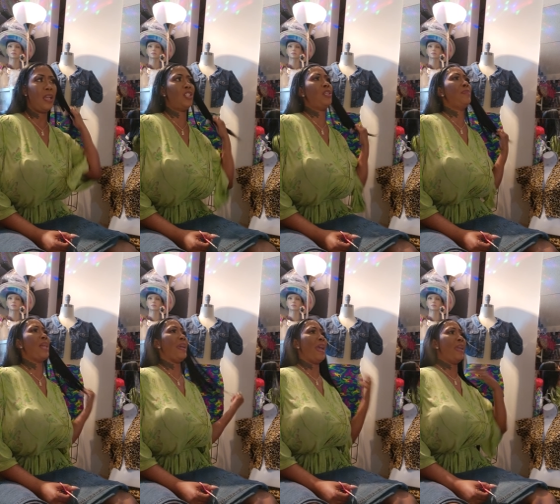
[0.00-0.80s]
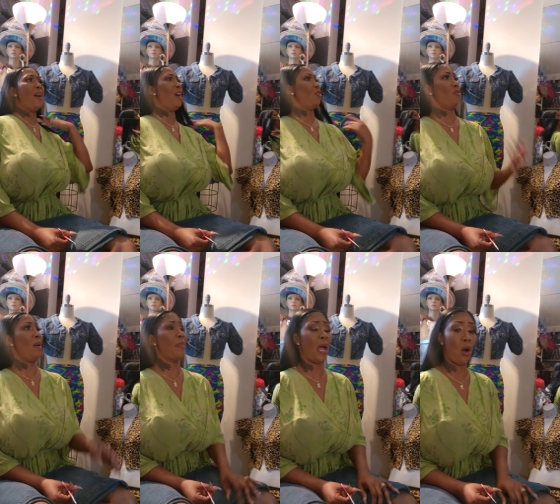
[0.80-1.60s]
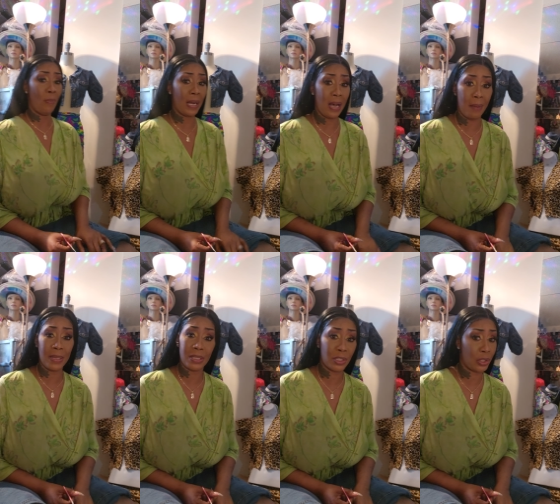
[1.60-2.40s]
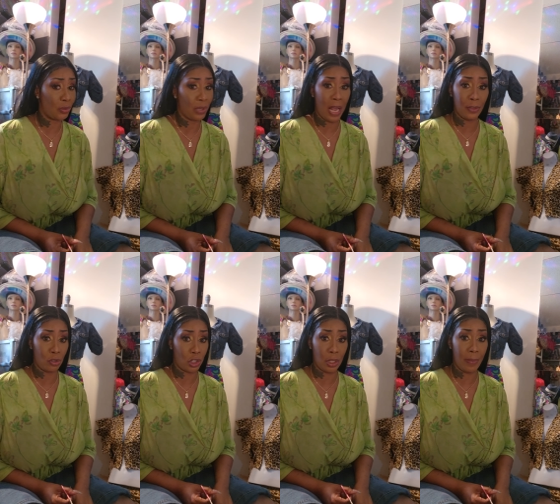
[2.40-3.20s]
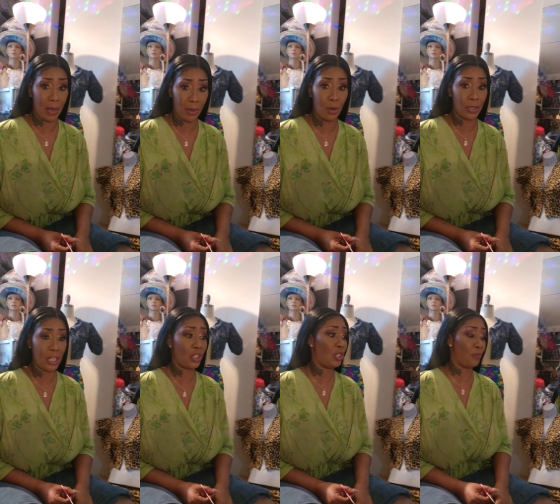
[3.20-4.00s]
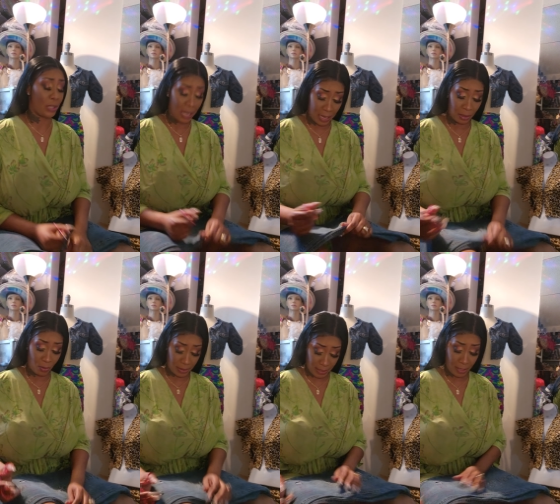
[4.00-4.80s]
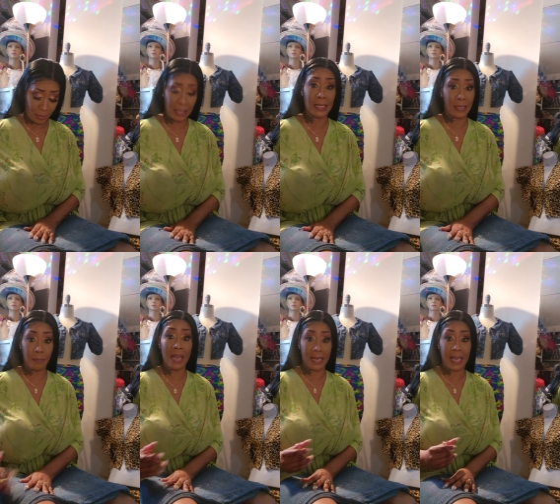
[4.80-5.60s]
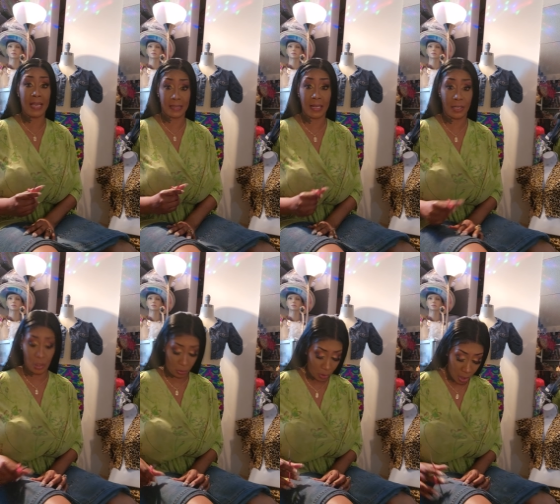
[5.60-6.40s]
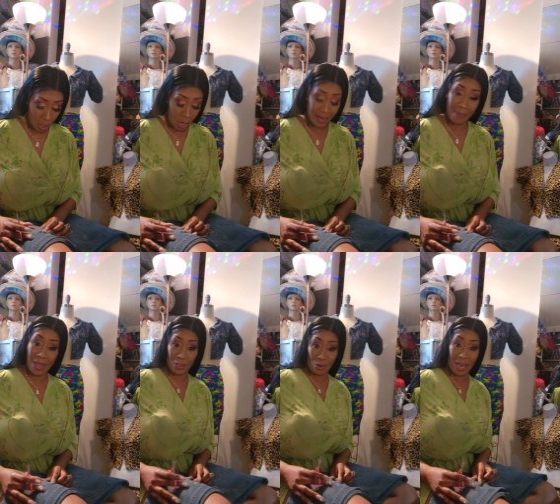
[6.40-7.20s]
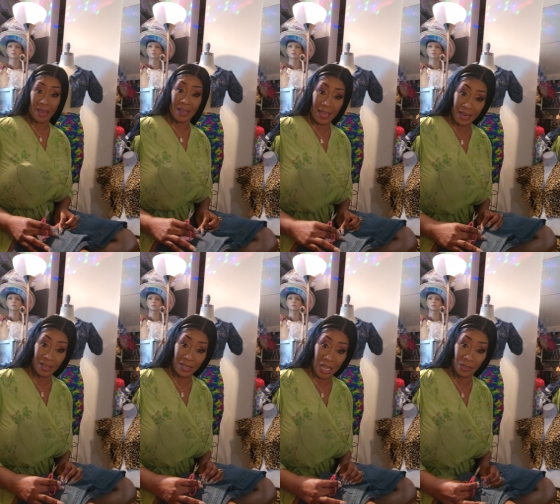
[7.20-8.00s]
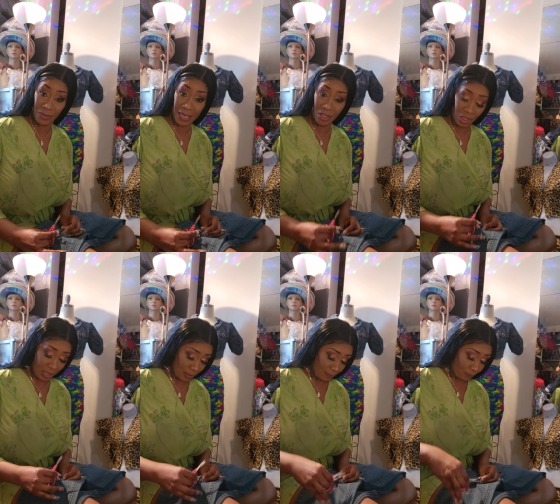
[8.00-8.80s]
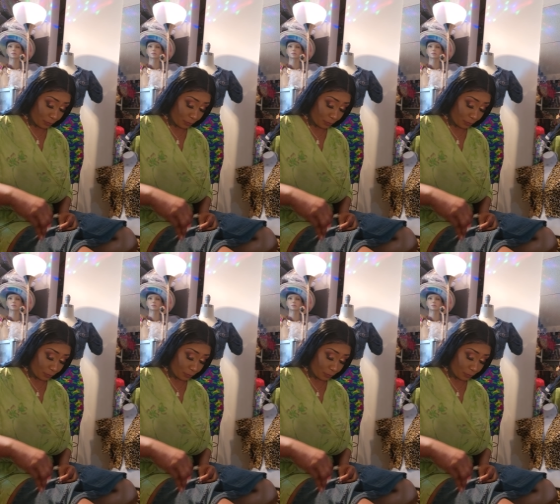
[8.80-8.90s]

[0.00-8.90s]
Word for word: And she was like, 800 I'm like, oh my God, my sister do not know shit about gold. That shit was hollow as hell. That lady made an ass out of you. And I'm like, you gave her $800 for that shit?